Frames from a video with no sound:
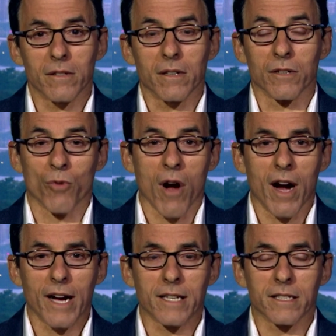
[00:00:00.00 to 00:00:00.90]

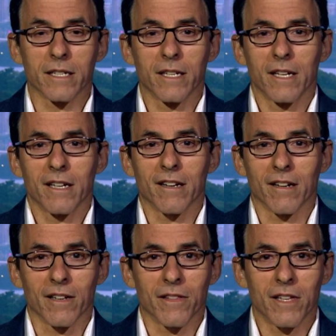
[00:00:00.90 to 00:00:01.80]
Iraq,
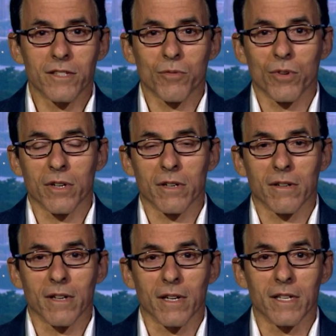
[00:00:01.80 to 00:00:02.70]
these
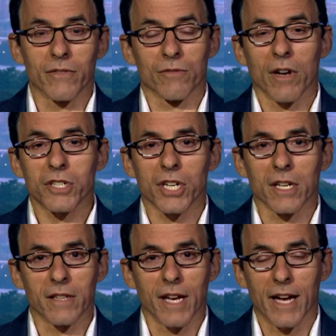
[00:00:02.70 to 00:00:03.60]
were, even
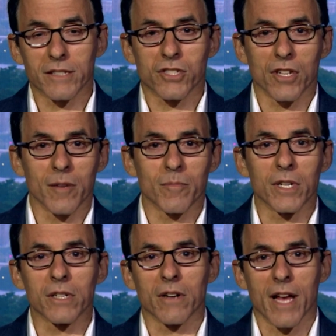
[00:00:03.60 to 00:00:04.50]
Russia, they had some
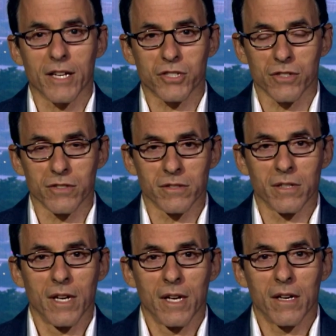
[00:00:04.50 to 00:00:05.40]

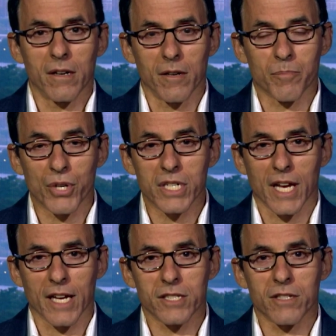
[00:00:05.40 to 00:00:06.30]
international
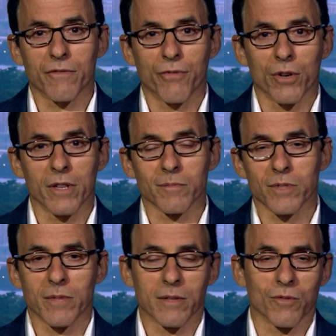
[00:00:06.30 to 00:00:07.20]
pretext for them.
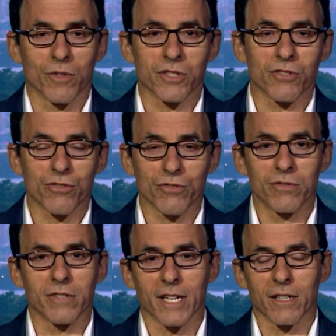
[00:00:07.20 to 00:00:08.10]
Sometimes it wasn't
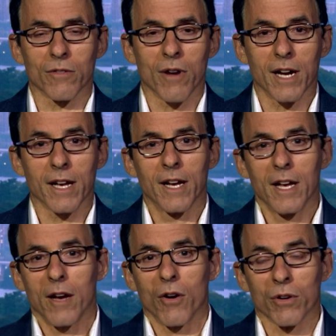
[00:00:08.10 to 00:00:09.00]
true, like in Iraq.
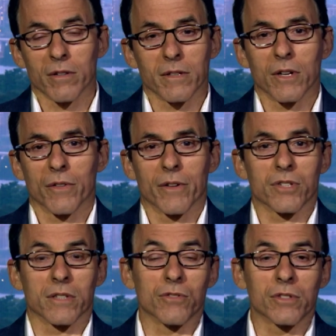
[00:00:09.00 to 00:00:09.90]
Or,
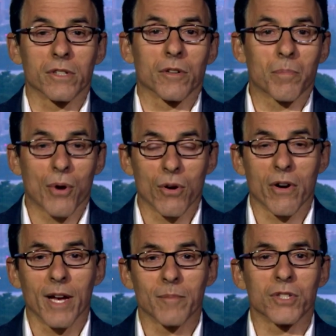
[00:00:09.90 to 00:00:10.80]
there's a nuclear
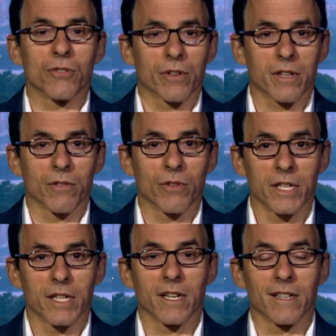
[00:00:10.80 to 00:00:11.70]
program in North
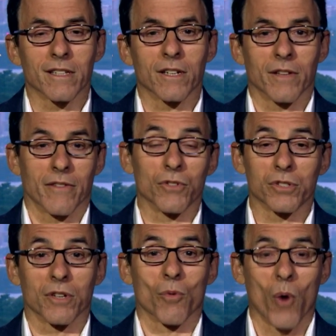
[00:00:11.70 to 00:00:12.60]
Korea. They have
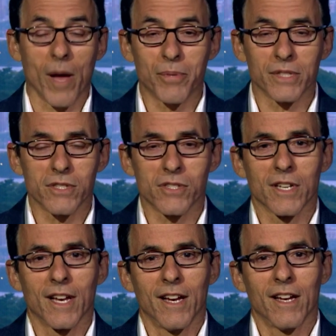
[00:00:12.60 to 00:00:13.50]
nuclear weapons.
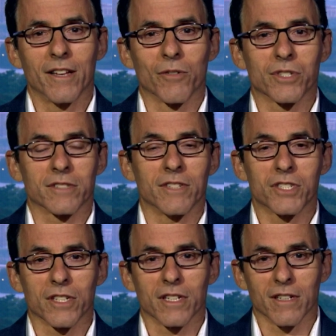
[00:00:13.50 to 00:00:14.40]
There was at
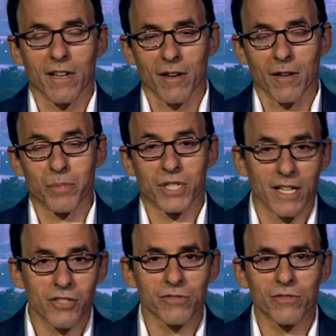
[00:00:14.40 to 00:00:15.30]
least a
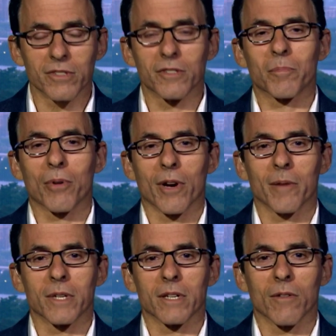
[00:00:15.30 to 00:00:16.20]
potential nuclear
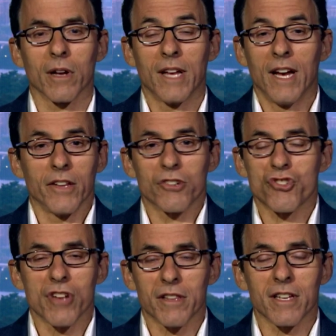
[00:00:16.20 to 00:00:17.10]
program in Iran.
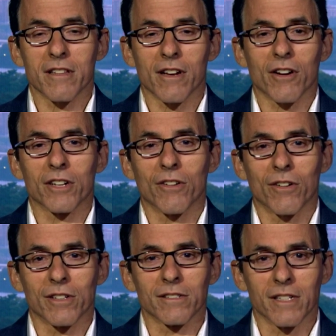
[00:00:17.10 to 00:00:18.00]
There's nothing there at
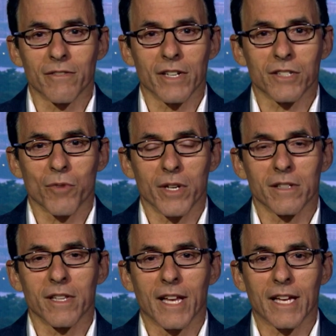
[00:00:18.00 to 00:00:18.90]
all in
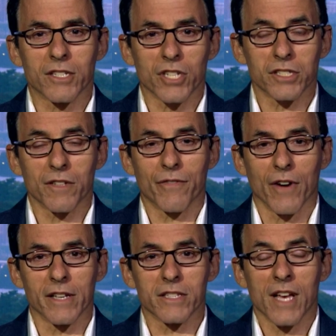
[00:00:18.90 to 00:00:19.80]
Venezuela that they can
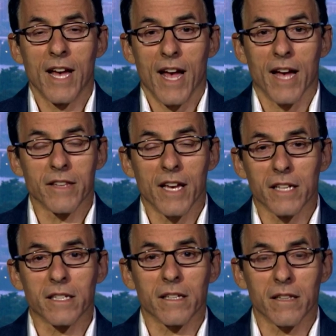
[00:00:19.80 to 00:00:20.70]
justify this. And
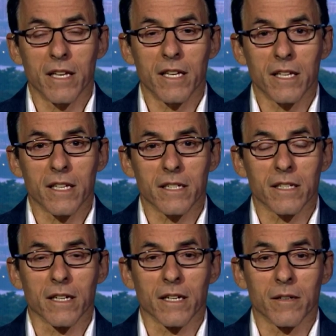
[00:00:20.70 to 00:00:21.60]
yet
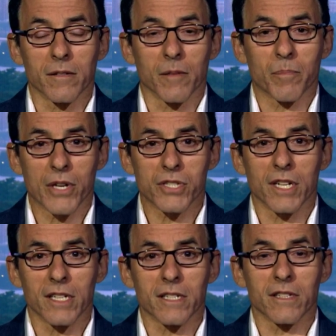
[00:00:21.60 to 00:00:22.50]
the
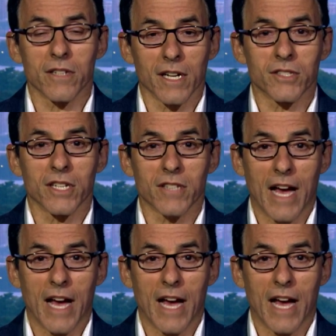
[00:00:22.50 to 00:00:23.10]
president of the United States